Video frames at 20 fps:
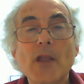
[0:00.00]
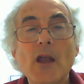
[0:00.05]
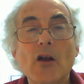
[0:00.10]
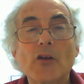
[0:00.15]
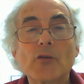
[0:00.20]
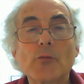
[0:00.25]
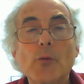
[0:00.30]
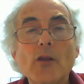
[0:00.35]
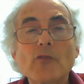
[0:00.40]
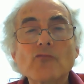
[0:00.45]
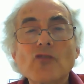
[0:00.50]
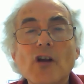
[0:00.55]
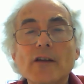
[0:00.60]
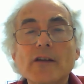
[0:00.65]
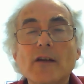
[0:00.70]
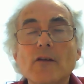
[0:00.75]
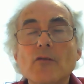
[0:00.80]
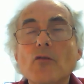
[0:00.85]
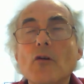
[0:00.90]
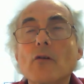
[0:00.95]
As well as
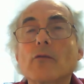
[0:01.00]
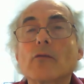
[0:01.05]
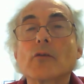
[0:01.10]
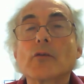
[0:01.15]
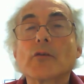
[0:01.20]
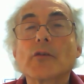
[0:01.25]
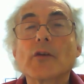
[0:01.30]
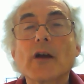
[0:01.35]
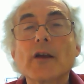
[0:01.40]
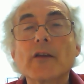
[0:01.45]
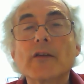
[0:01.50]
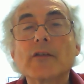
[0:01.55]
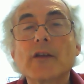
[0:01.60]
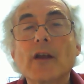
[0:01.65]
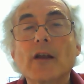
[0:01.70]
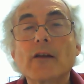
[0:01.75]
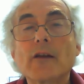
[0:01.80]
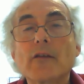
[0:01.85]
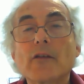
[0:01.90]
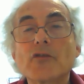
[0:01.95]
writing novels, I
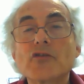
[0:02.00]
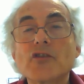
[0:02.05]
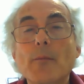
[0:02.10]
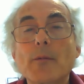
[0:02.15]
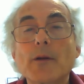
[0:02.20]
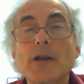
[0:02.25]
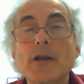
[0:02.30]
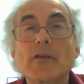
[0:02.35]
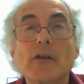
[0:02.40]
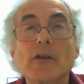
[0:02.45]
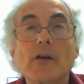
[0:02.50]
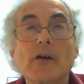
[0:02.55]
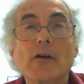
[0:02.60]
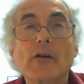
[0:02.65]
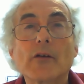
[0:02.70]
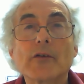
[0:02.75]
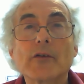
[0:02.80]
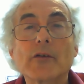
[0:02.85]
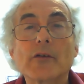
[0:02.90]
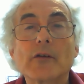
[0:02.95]
study the Japanese
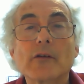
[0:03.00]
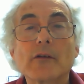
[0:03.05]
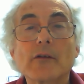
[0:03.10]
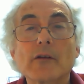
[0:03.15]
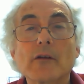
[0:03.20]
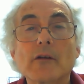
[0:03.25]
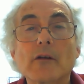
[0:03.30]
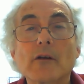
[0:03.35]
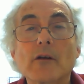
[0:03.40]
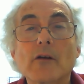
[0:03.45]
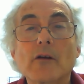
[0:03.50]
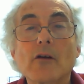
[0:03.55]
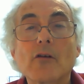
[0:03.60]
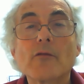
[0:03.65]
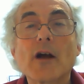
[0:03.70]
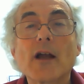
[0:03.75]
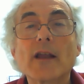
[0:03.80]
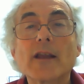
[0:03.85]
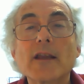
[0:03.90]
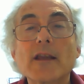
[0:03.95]
art of
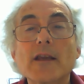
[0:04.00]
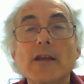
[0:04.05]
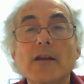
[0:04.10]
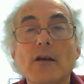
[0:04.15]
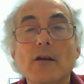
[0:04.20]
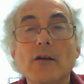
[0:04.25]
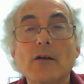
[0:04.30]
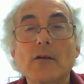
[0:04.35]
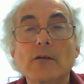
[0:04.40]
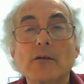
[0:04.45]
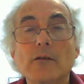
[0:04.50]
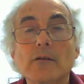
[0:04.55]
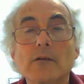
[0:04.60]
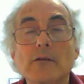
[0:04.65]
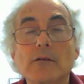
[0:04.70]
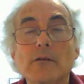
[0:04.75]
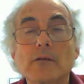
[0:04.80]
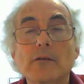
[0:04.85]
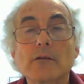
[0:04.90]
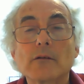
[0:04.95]
Aikido,
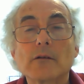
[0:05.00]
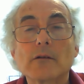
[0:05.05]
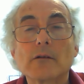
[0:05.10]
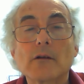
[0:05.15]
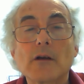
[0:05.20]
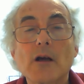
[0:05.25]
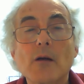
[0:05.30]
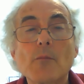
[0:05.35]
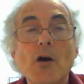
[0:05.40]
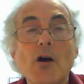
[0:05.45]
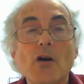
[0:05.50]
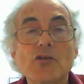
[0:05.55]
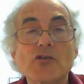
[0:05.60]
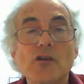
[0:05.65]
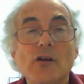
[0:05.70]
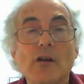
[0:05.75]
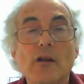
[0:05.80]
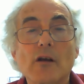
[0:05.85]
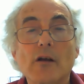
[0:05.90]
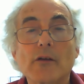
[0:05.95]
a
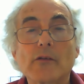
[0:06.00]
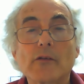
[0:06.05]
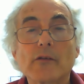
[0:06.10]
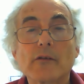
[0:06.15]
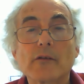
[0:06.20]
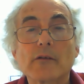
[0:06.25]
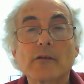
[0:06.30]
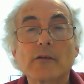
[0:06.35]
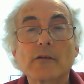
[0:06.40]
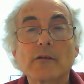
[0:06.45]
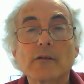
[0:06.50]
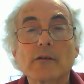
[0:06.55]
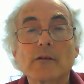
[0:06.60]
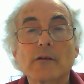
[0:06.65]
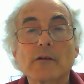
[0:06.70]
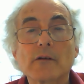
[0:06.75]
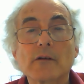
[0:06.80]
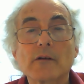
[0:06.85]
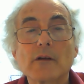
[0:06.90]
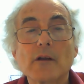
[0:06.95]
martial art.
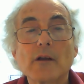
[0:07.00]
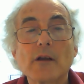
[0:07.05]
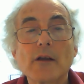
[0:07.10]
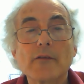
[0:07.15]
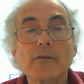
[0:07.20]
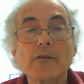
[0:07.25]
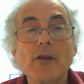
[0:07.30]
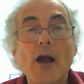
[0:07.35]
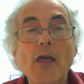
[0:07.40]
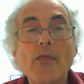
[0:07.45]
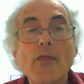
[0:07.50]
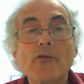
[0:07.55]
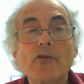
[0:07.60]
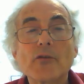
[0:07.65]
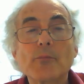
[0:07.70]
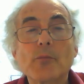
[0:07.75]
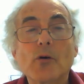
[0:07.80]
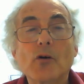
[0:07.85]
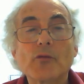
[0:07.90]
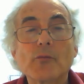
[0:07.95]
Neither is
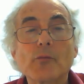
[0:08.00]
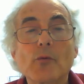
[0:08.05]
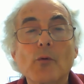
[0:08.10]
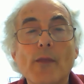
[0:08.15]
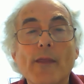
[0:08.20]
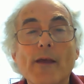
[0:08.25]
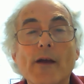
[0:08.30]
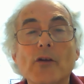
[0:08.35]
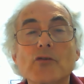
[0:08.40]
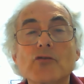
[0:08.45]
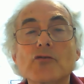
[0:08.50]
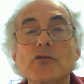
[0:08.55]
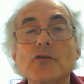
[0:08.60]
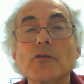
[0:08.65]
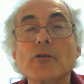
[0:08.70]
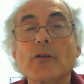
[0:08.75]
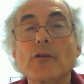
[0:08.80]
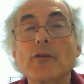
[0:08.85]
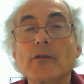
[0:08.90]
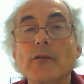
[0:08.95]
possible without
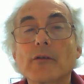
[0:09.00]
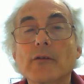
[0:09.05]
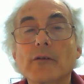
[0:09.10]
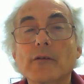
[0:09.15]
truth.